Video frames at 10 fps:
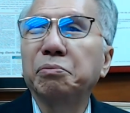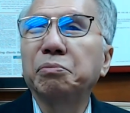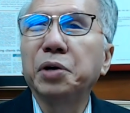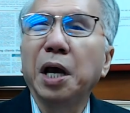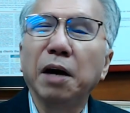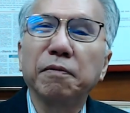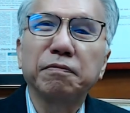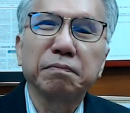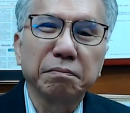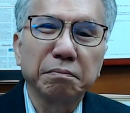we have
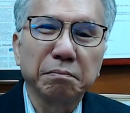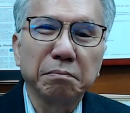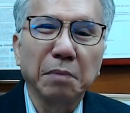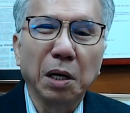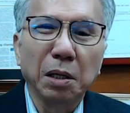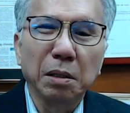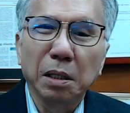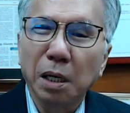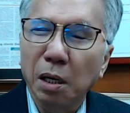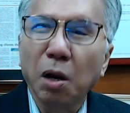
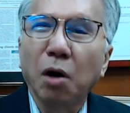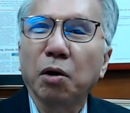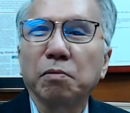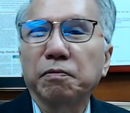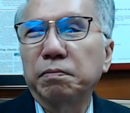a lot of